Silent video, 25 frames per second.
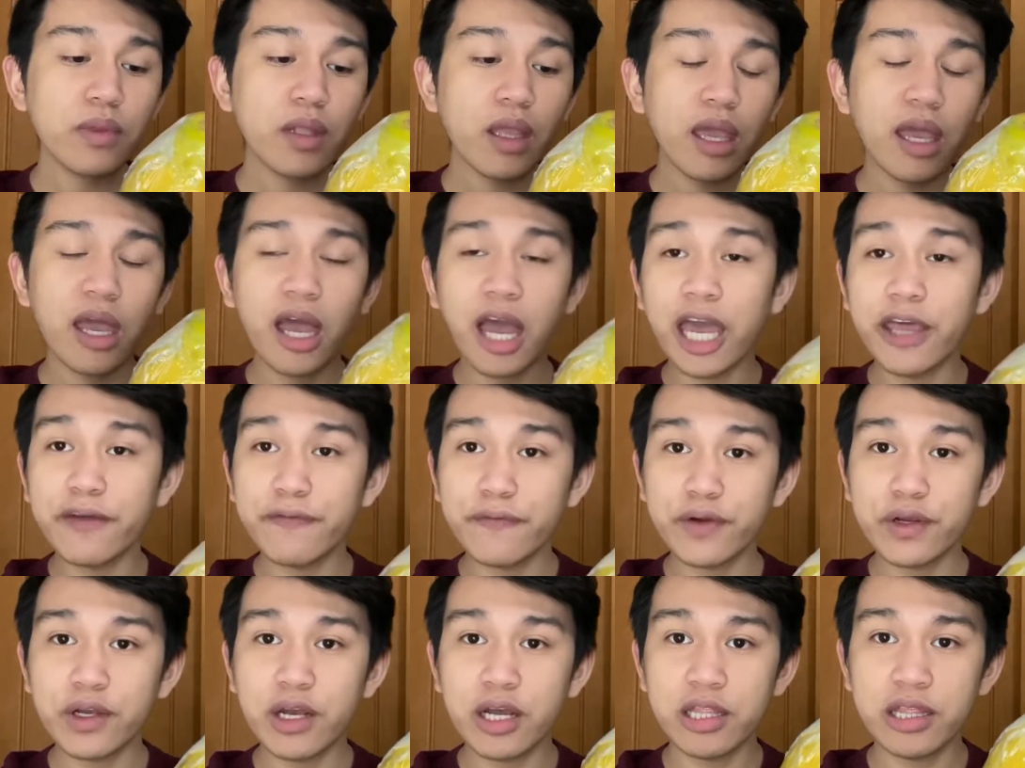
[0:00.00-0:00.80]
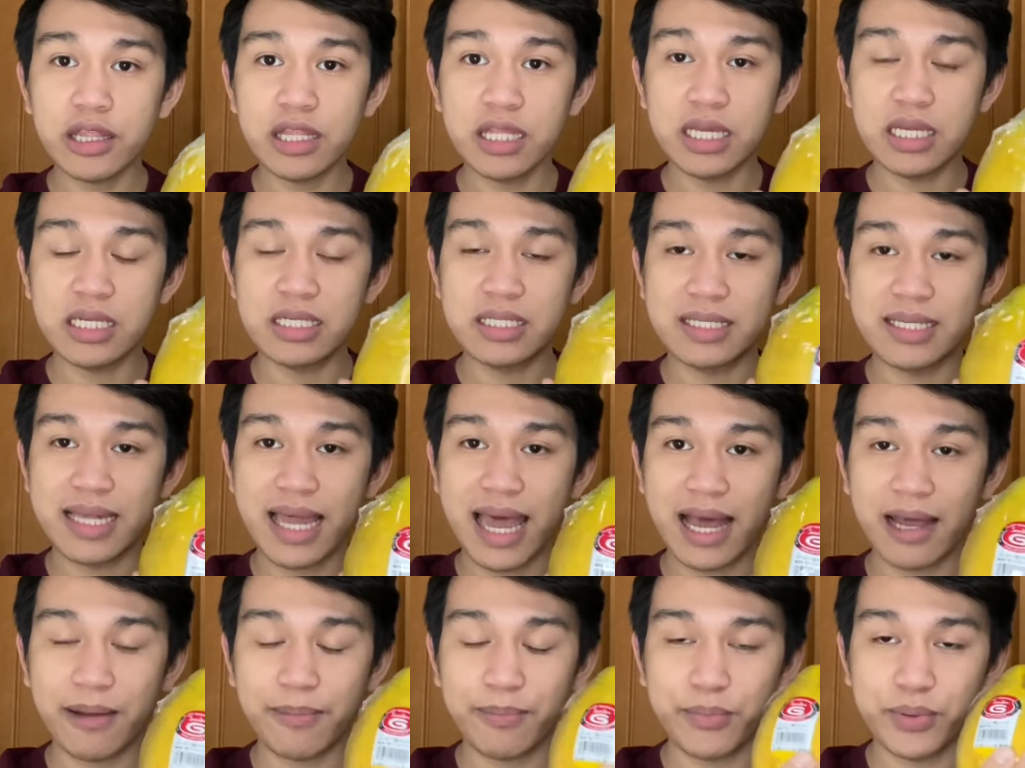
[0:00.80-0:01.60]
I forgot the
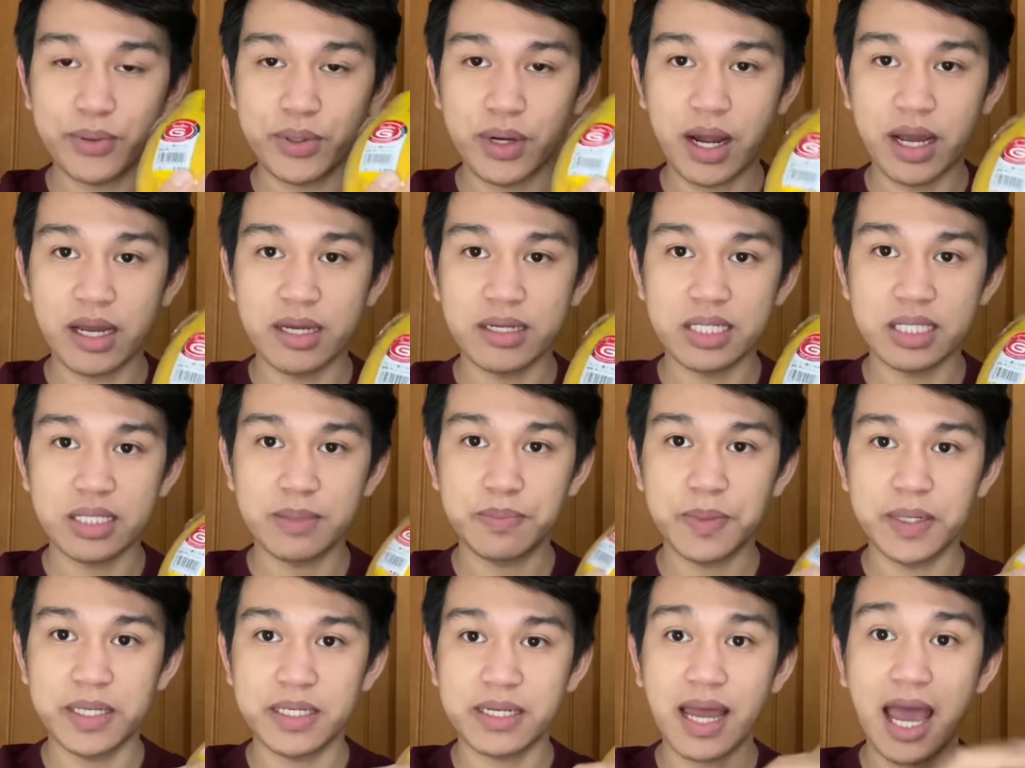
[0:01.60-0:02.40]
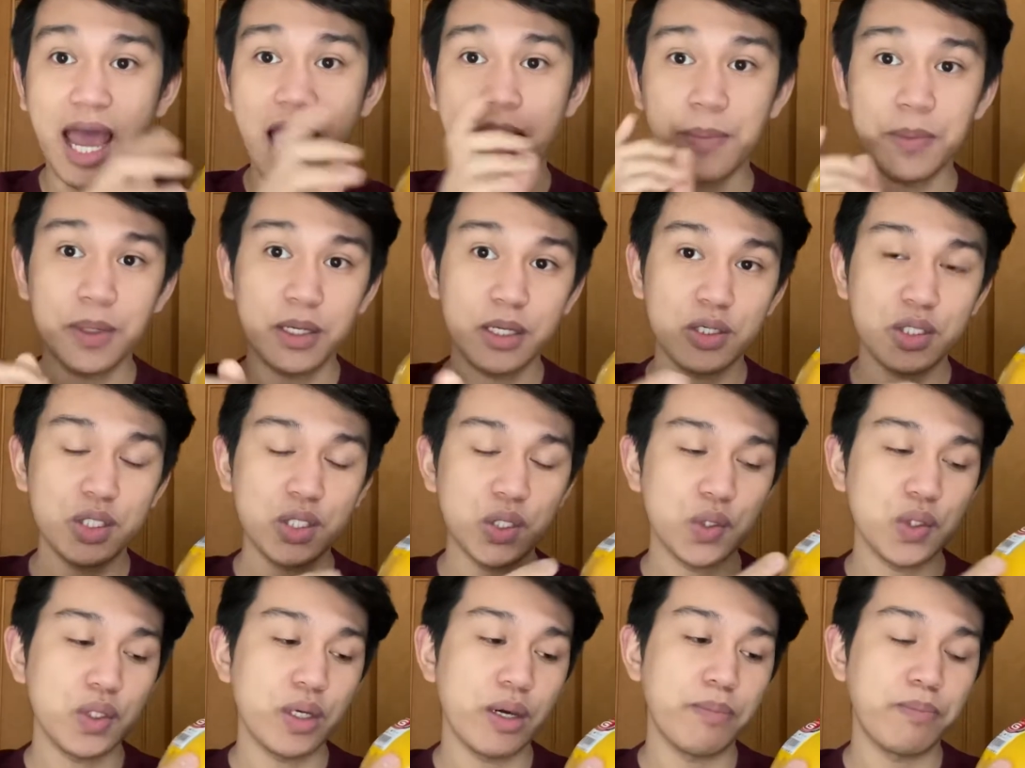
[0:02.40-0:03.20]
exact price, but I'm gonna show
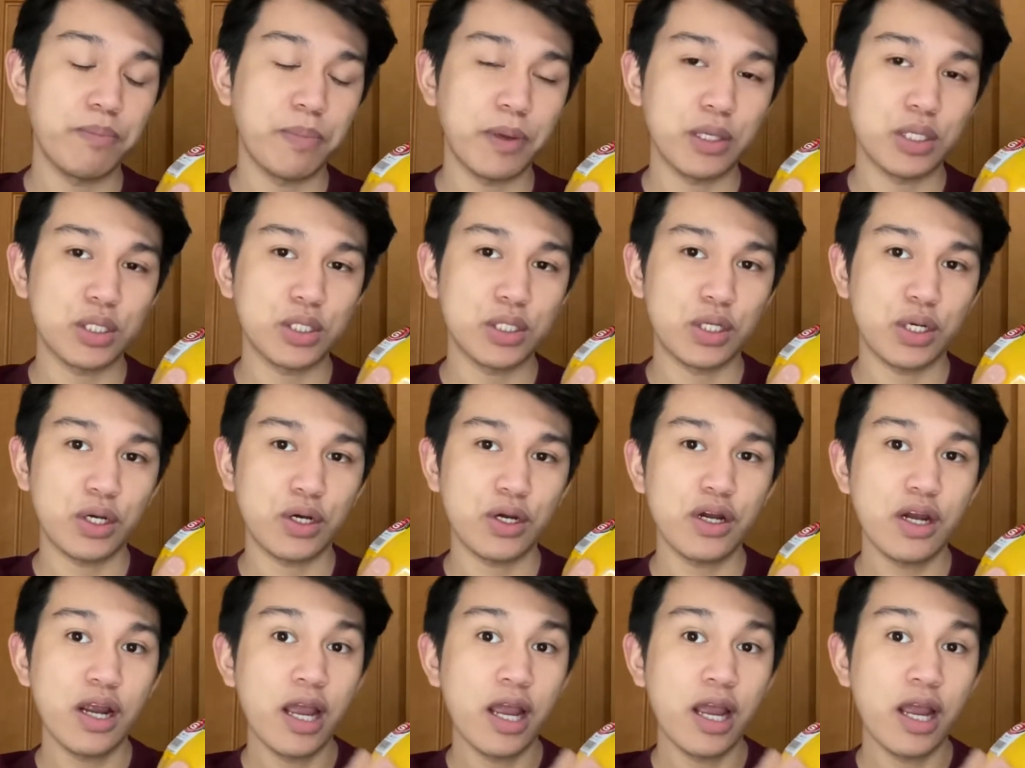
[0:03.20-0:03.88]
you a picture